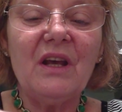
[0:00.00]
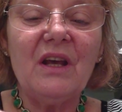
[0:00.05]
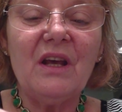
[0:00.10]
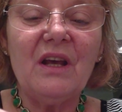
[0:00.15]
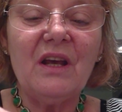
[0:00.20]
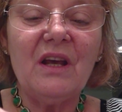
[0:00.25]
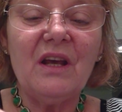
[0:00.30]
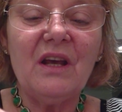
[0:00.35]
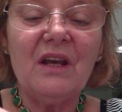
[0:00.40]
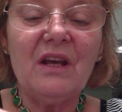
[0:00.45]

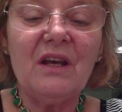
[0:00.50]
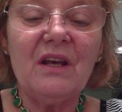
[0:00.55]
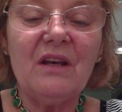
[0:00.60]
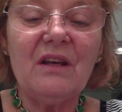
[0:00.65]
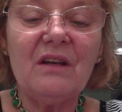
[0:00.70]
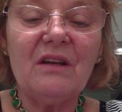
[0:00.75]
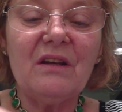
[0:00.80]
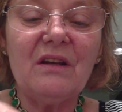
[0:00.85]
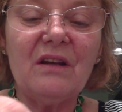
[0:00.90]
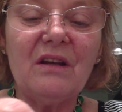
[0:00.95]

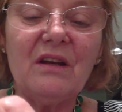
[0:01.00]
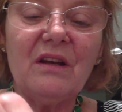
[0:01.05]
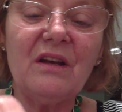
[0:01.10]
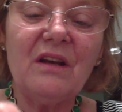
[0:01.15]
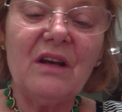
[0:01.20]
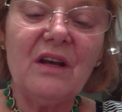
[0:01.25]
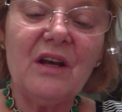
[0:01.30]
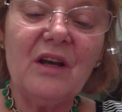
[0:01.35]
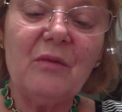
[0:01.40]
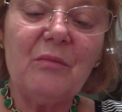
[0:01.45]
And
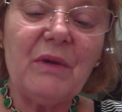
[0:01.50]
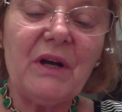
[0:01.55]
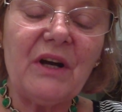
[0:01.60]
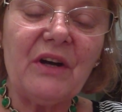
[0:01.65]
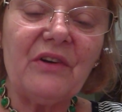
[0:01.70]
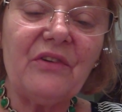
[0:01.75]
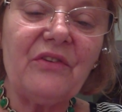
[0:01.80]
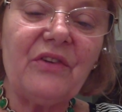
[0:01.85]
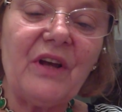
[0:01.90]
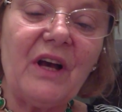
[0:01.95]
a pair
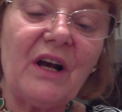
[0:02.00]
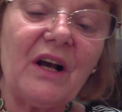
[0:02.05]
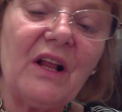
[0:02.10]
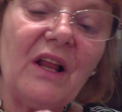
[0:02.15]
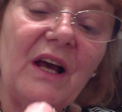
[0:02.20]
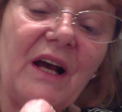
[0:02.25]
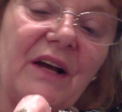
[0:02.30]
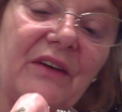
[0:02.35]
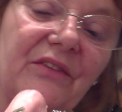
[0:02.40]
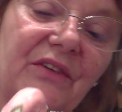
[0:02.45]
of
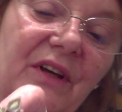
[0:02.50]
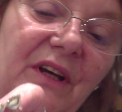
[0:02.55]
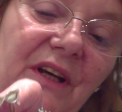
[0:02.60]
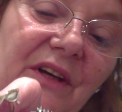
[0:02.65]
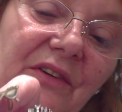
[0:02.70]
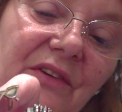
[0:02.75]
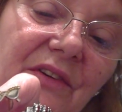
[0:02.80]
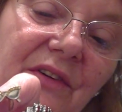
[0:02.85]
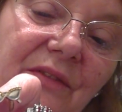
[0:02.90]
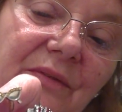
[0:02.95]

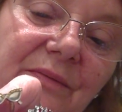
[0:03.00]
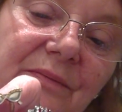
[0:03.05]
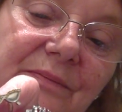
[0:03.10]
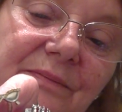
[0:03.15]
sunglasses.